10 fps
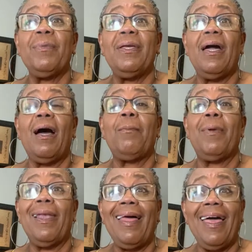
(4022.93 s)
me a
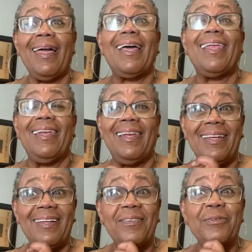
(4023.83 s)
black
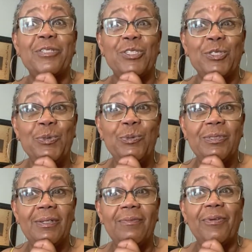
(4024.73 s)
leather
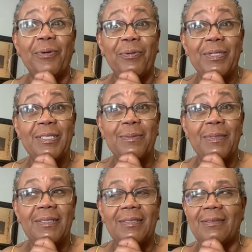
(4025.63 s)
suit for
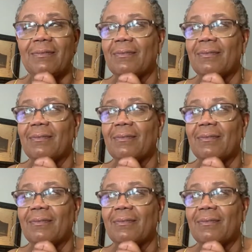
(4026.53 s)
Christmas.